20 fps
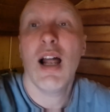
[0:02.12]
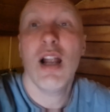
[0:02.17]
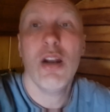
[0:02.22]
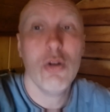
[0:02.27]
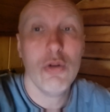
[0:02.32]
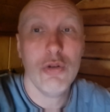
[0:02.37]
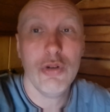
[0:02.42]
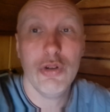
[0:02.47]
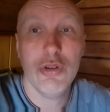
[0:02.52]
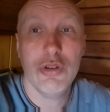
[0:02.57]

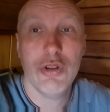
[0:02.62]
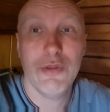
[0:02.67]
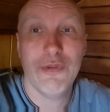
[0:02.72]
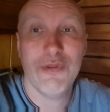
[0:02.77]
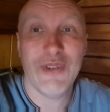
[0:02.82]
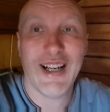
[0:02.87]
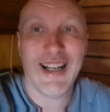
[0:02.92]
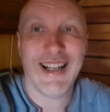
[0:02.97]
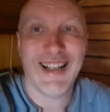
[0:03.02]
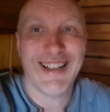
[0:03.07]
Hello YouTube
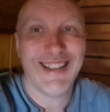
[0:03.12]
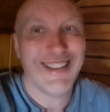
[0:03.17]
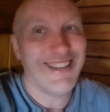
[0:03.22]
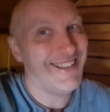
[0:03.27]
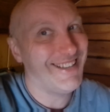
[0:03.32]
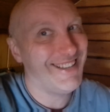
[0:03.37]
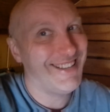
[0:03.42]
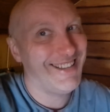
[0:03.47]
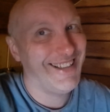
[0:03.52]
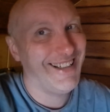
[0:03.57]

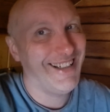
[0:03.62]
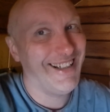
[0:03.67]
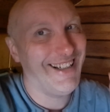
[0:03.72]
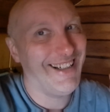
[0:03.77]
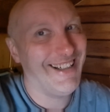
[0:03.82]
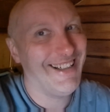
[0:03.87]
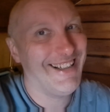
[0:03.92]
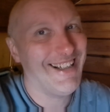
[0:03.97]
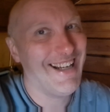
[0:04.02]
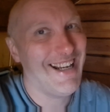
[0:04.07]
fans,
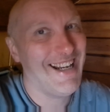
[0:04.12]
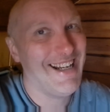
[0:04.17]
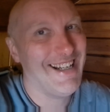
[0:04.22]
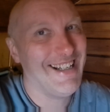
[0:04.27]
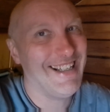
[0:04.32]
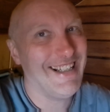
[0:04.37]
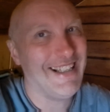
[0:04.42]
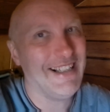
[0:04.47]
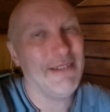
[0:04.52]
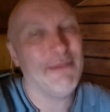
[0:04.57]
here
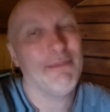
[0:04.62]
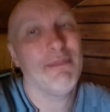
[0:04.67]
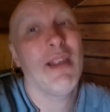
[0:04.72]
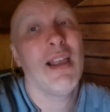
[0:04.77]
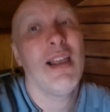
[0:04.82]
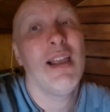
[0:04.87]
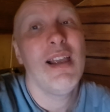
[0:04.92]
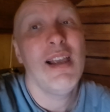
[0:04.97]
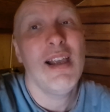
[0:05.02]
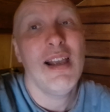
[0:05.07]
again.
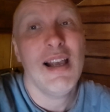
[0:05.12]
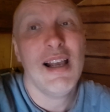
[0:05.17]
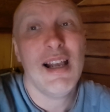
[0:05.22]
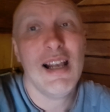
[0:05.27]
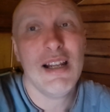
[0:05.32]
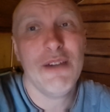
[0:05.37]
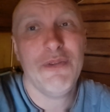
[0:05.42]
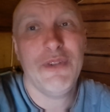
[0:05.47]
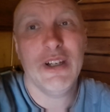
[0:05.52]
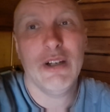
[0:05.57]

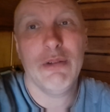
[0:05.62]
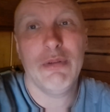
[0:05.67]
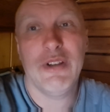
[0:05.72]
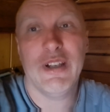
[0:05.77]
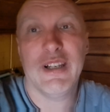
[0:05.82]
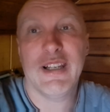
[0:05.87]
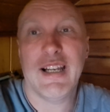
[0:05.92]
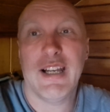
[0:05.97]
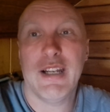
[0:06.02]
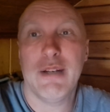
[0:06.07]
And I figure with
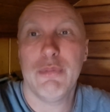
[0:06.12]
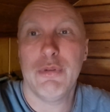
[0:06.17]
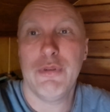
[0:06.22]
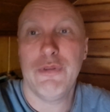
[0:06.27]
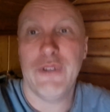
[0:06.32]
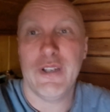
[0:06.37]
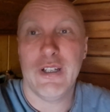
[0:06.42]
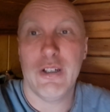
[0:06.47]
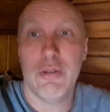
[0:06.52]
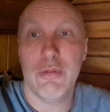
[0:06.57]
the Cannibal
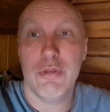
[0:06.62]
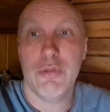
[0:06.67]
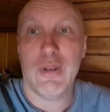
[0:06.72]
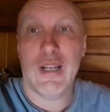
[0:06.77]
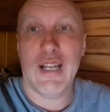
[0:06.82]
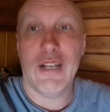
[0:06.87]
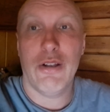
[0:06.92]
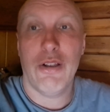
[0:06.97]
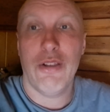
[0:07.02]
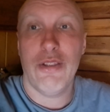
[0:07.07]
Films,
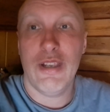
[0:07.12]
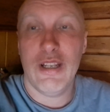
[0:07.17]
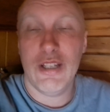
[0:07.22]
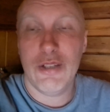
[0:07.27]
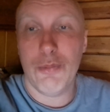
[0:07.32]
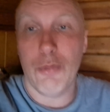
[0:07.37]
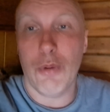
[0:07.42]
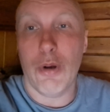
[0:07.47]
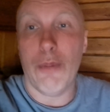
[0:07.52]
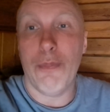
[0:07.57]
why not
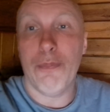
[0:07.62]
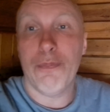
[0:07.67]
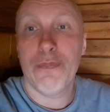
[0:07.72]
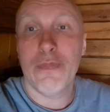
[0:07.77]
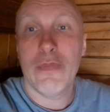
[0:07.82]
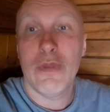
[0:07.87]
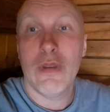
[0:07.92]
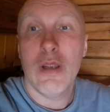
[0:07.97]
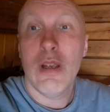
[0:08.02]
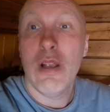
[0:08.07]
this one?
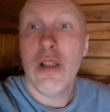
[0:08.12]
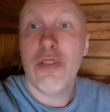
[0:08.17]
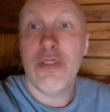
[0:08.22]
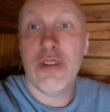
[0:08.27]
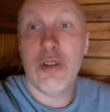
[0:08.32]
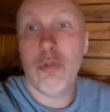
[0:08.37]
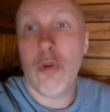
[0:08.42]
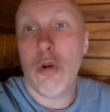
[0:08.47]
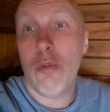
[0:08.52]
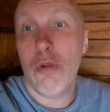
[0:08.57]

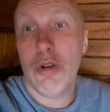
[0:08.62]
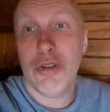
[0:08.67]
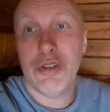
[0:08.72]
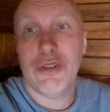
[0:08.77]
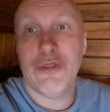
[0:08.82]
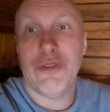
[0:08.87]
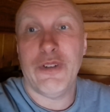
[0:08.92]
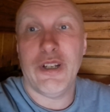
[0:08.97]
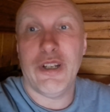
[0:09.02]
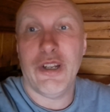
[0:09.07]
This one was
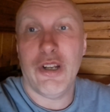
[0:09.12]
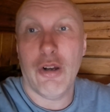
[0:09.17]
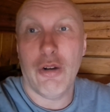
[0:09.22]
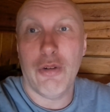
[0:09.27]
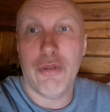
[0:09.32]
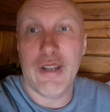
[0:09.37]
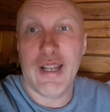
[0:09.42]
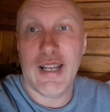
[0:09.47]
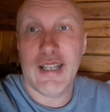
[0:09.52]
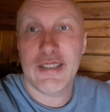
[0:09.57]
a
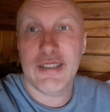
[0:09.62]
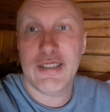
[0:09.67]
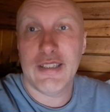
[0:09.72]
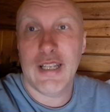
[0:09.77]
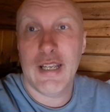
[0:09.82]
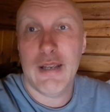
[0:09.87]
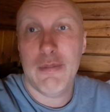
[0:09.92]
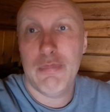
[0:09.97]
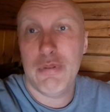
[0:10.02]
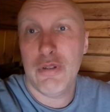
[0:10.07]
video
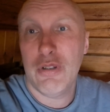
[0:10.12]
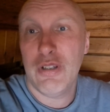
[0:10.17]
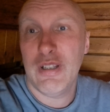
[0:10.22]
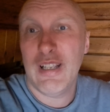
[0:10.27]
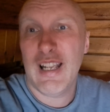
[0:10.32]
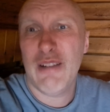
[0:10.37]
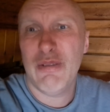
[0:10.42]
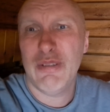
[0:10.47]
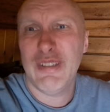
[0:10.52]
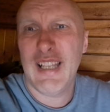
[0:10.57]
nasty,
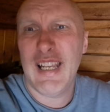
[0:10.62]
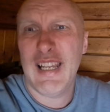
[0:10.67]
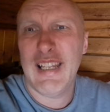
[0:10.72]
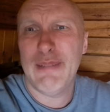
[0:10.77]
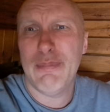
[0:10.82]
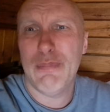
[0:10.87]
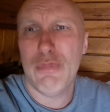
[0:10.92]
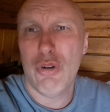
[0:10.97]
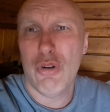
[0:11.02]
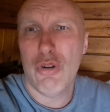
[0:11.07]
but I would say
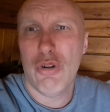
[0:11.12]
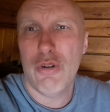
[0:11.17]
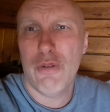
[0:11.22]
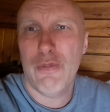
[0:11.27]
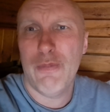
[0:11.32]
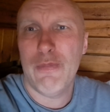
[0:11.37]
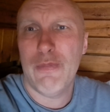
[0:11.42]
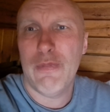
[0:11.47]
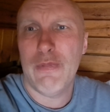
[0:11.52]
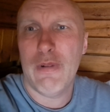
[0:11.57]
it's
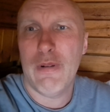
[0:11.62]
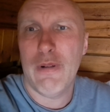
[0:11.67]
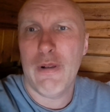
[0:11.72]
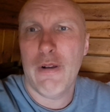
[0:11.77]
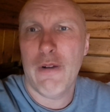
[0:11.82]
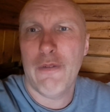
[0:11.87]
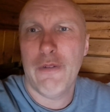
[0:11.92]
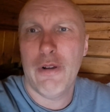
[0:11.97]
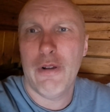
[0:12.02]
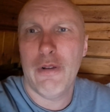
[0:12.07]
more
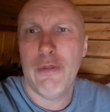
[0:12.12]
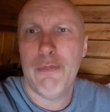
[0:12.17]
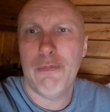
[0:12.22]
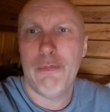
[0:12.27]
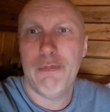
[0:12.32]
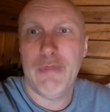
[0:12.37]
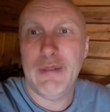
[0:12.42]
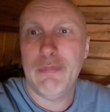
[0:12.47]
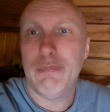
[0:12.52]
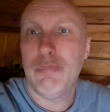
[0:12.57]
of a
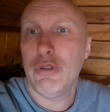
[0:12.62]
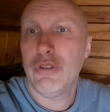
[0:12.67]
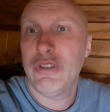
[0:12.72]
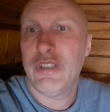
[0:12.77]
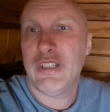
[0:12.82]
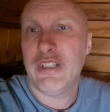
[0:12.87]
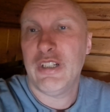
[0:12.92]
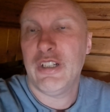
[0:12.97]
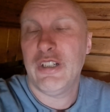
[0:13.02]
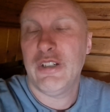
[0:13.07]
big
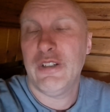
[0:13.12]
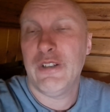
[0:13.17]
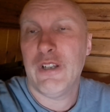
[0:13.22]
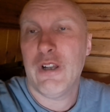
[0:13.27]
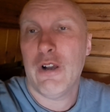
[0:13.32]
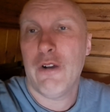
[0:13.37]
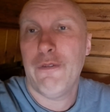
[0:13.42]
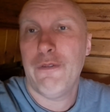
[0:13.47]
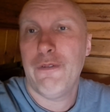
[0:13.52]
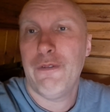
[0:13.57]
budget uh,
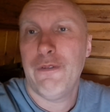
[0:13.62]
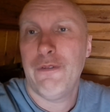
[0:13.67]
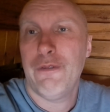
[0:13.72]
of